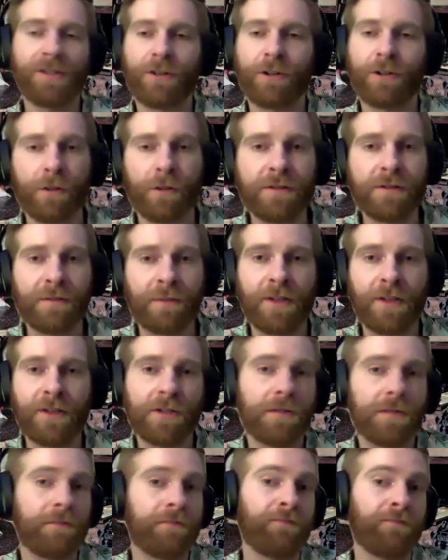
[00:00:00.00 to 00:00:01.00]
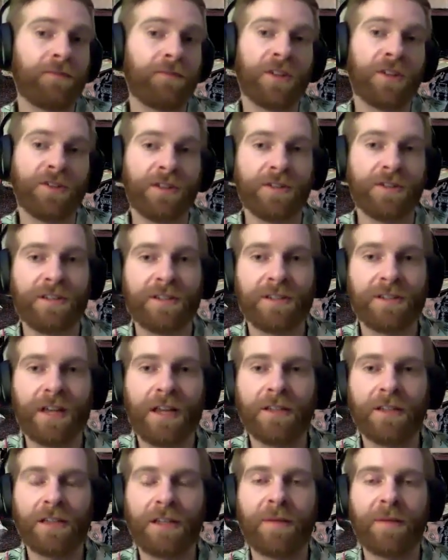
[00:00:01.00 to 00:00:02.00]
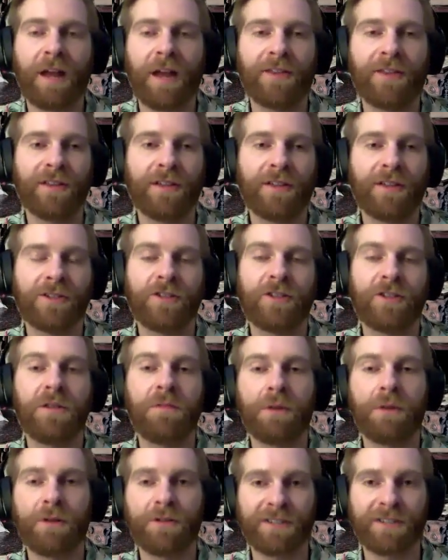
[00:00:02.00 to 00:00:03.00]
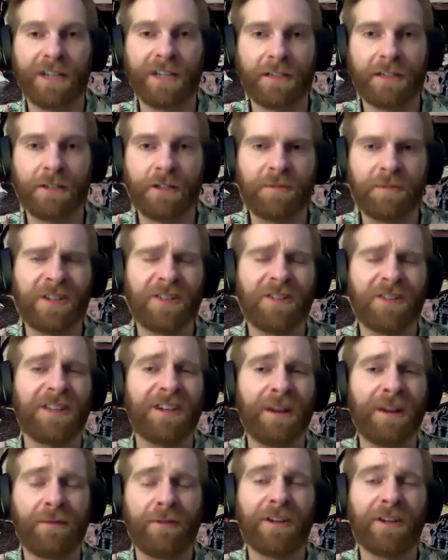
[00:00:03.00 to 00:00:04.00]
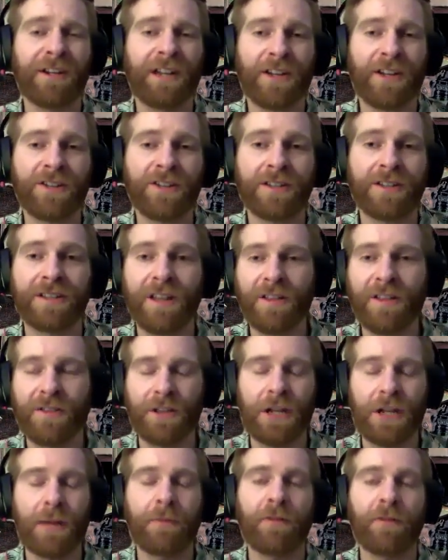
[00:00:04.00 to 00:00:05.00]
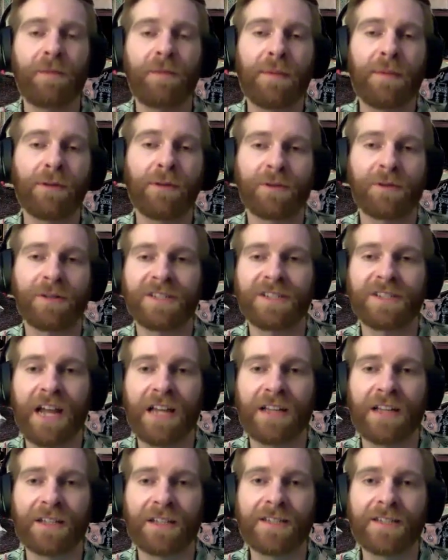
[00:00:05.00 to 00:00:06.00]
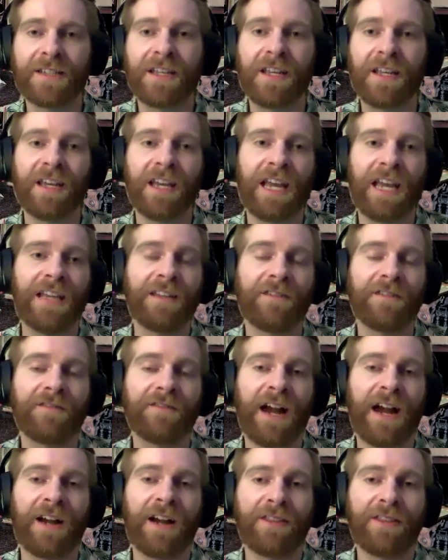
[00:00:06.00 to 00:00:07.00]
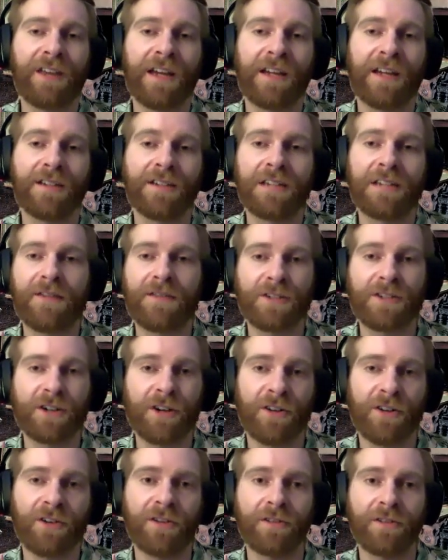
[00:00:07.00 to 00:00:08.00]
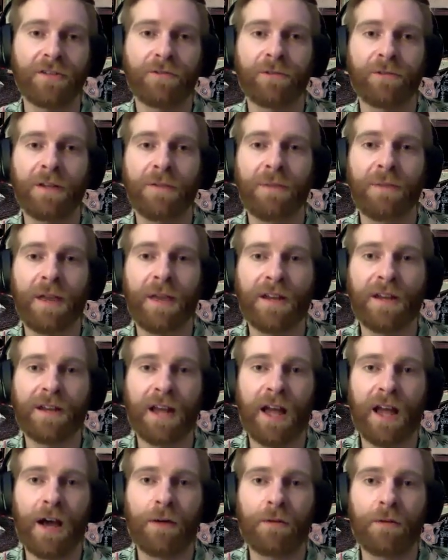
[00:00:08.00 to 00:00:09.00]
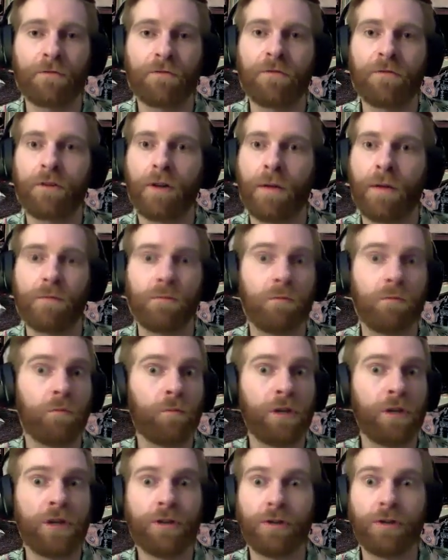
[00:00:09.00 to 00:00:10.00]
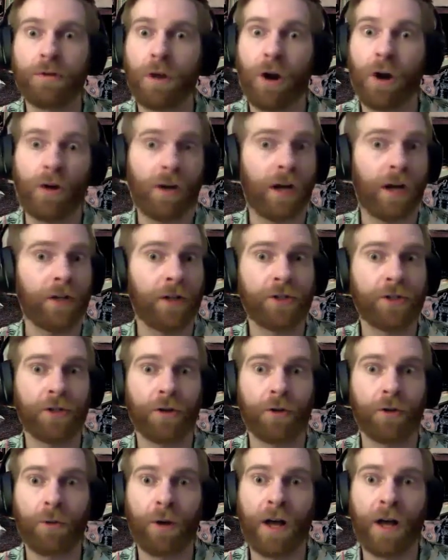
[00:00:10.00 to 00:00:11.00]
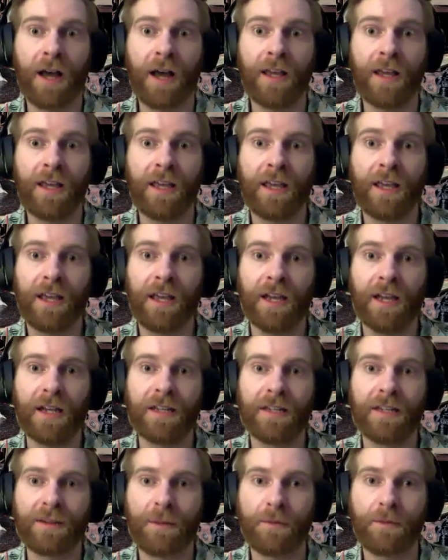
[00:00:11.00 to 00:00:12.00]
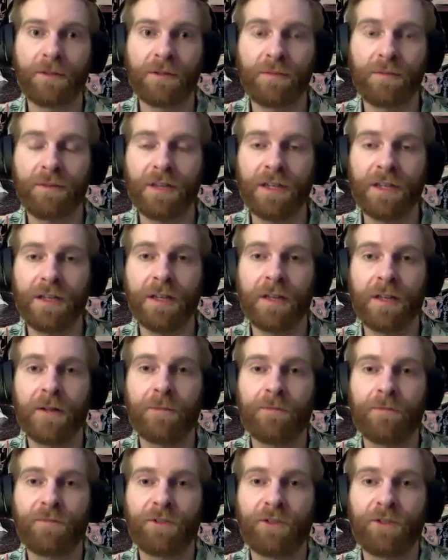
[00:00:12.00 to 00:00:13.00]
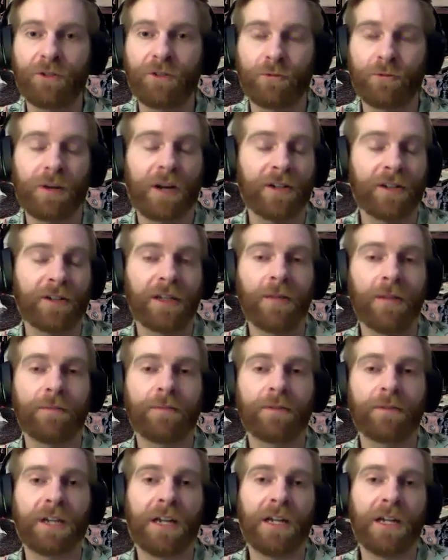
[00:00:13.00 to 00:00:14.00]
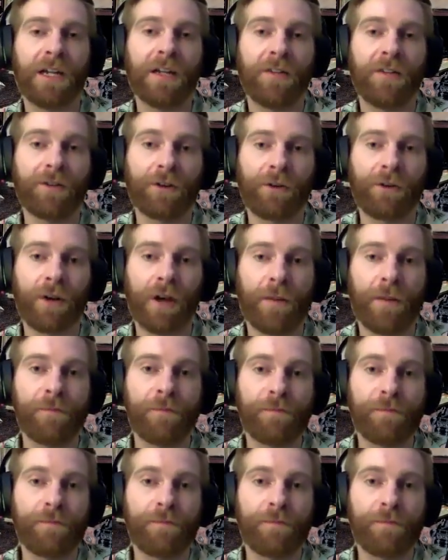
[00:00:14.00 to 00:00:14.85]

or groups we mentioned, just as likely, but I think this is the most likely just because of the number of connections, the number of people who are silenced, and the fact that David Turner is a free man now from we are not sure why, and he seems to be directly implicated in the crime.